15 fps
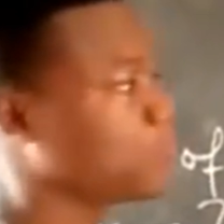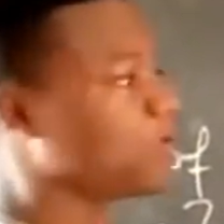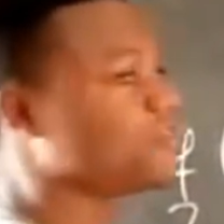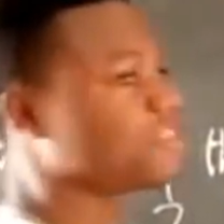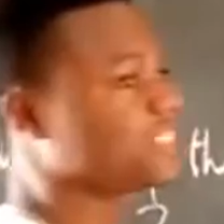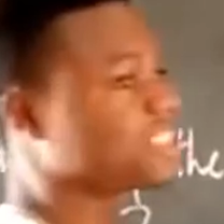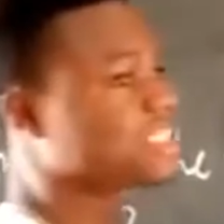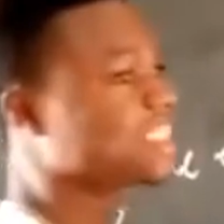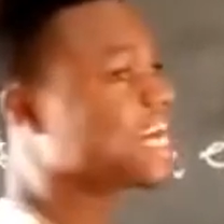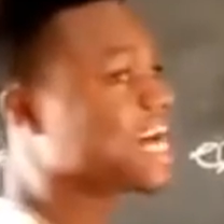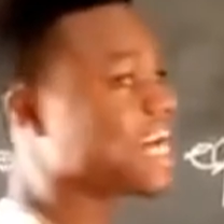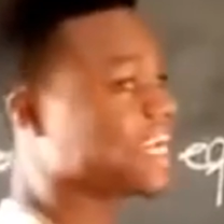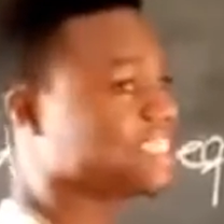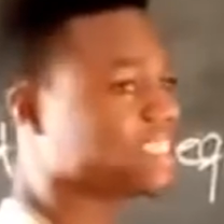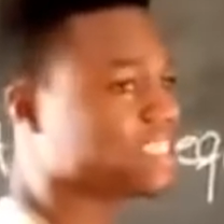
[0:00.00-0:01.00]
both
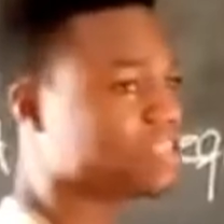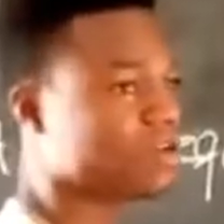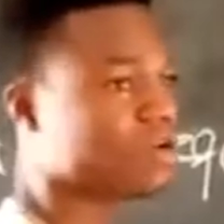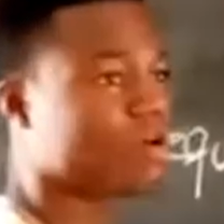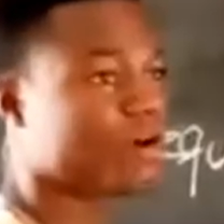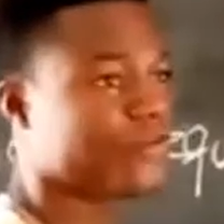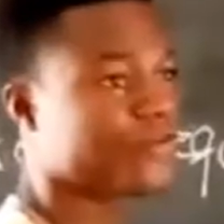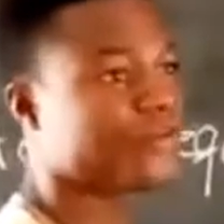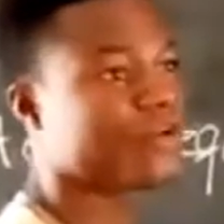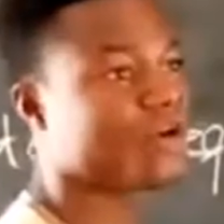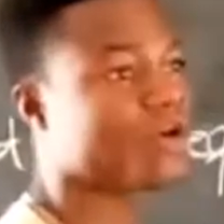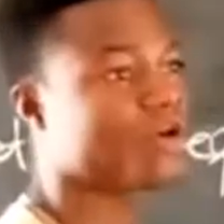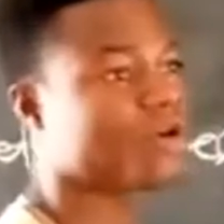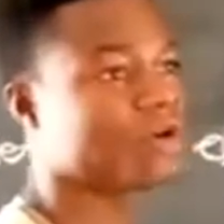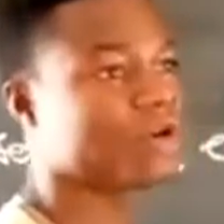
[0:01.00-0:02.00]
sides of
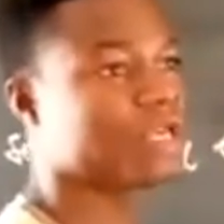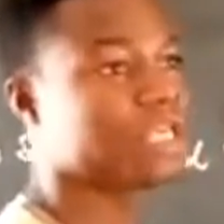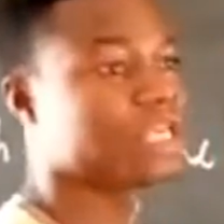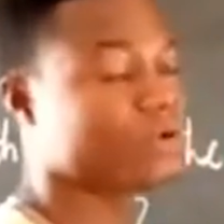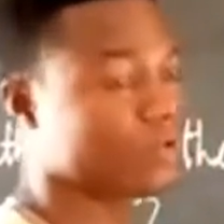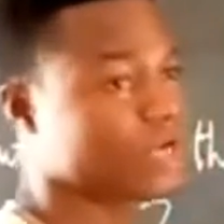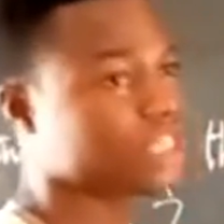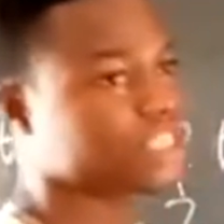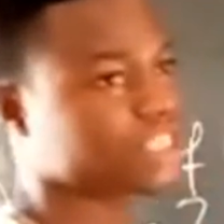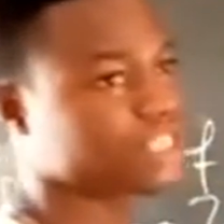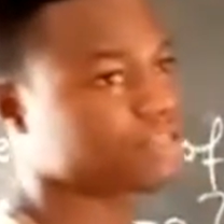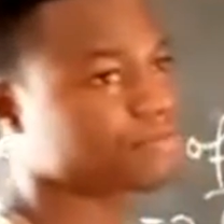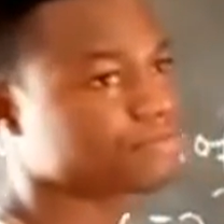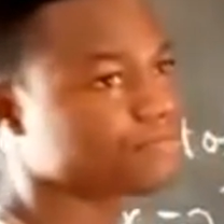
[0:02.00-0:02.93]
your equation.